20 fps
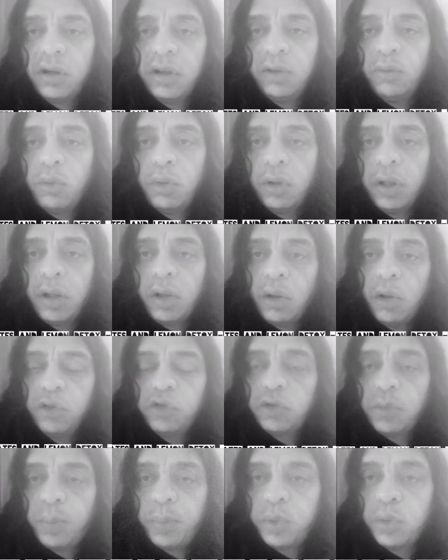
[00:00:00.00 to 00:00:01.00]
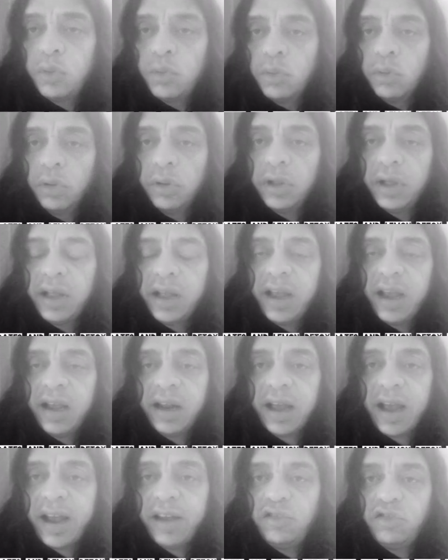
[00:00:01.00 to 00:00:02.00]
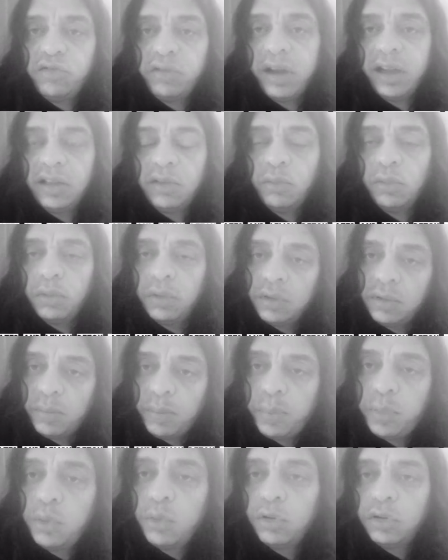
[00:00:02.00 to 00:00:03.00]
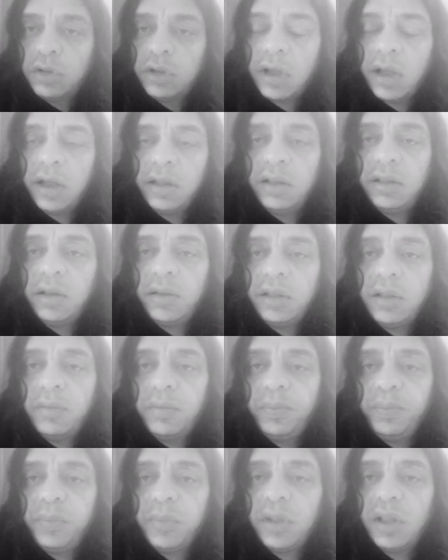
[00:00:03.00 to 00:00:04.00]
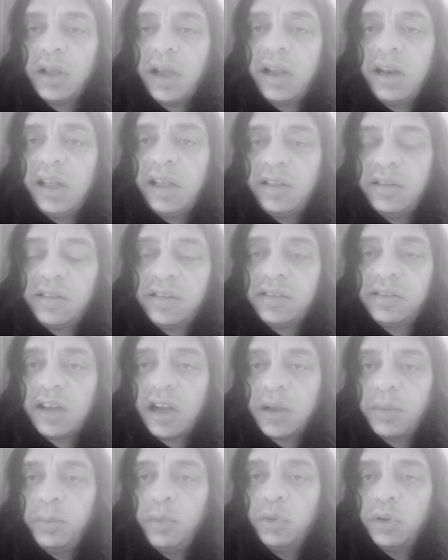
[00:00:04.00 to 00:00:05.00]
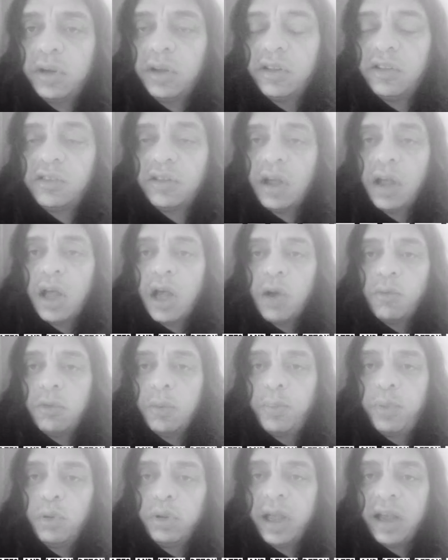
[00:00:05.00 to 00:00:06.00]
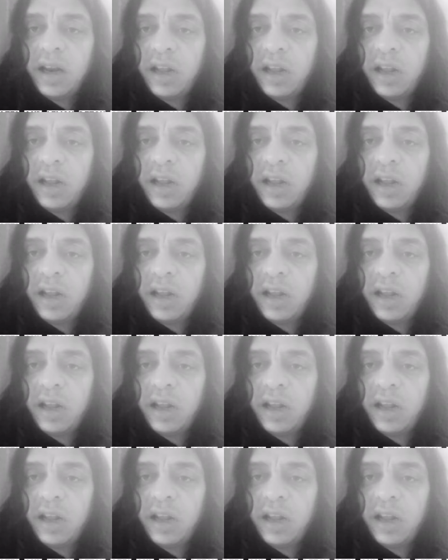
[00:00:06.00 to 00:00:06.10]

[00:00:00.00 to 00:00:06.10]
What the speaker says: will also pool and hydrate. It will pull any stuck mucus, will pull